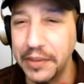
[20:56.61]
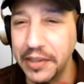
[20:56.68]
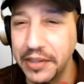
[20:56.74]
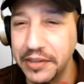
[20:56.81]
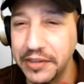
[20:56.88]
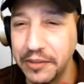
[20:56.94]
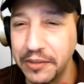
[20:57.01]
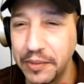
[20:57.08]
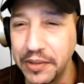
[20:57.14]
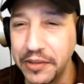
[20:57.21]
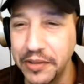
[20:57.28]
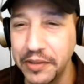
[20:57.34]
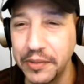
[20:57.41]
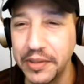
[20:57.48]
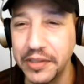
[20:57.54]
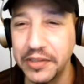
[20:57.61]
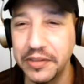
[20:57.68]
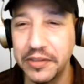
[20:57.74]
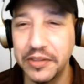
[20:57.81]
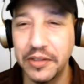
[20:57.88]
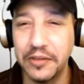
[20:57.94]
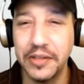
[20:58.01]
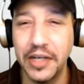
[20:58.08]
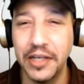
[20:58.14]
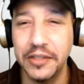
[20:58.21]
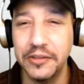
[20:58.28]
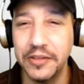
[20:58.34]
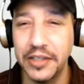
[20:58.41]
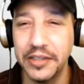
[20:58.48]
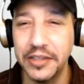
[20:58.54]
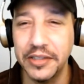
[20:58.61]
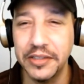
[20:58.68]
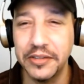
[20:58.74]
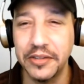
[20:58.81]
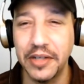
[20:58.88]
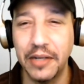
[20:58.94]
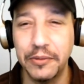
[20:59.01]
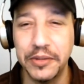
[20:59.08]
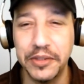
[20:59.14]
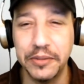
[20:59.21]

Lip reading: Because they're wondering what a soul contract is, or how would you